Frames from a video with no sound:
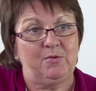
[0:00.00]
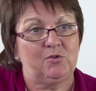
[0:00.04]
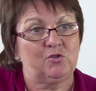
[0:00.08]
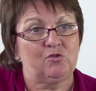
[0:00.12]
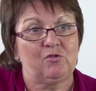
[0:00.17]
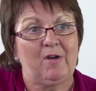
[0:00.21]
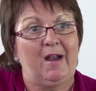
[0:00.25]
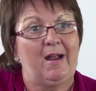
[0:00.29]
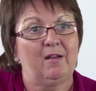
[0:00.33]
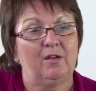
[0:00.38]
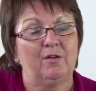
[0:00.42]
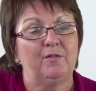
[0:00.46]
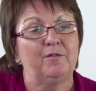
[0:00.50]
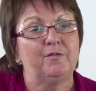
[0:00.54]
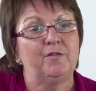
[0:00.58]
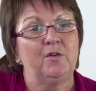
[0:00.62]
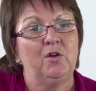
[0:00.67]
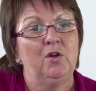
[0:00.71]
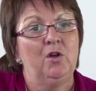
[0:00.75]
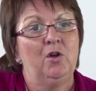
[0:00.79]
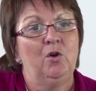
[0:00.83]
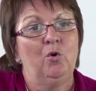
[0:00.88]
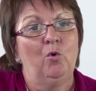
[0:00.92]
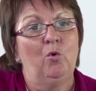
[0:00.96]
a track of
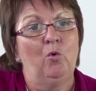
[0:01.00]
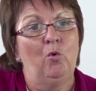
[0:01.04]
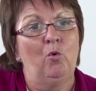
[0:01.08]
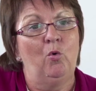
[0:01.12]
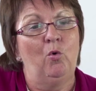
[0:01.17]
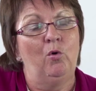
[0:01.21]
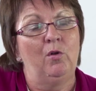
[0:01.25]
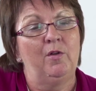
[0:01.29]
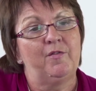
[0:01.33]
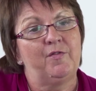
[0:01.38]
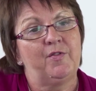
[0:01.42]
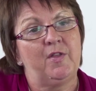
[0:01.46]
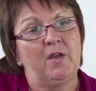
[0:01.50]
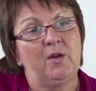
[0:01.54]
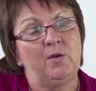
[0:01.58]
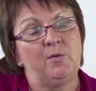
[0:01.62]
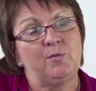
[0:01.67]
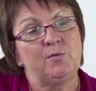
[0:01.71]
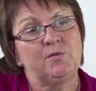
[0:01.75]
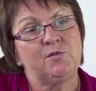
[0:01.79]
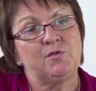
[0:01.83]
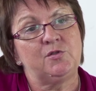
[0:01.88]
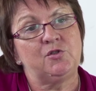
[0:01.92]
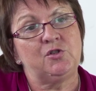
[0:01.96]
all of
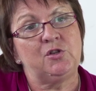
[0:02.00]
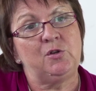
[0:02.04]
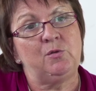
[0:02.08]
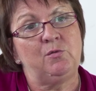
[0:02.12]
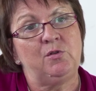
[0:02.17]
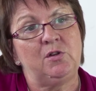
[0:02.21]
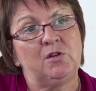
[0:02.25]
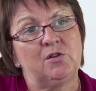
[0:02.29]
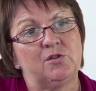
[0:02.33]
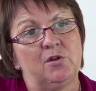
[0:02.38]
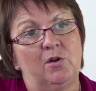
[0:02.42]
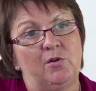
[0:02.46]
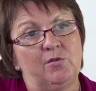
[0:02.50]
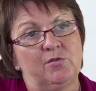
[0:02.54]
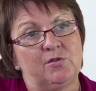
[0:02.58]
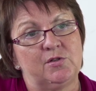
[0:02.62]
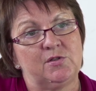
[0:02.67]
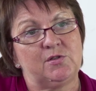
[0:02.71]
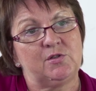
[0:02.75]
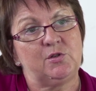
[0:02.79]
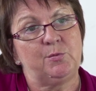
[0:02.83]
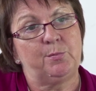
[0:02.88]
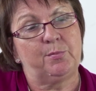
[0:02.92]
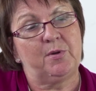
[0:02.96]
those junior
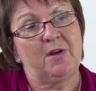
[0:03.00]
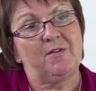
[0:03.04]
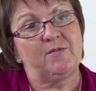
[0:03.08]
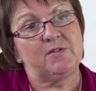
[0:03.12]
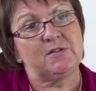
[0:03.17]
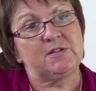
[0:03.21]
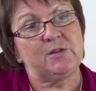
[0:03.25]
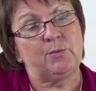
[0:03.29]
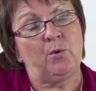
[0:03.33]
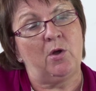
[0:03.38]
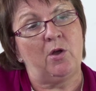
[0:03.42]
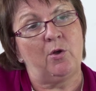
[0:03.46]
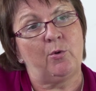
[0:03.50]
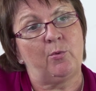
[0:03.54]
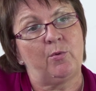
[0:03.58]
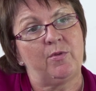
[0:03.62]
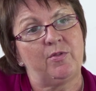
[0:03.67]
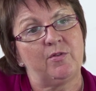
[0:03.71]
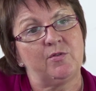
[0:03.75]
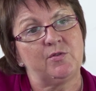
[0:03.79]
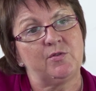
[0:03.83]
doctors who previously worked with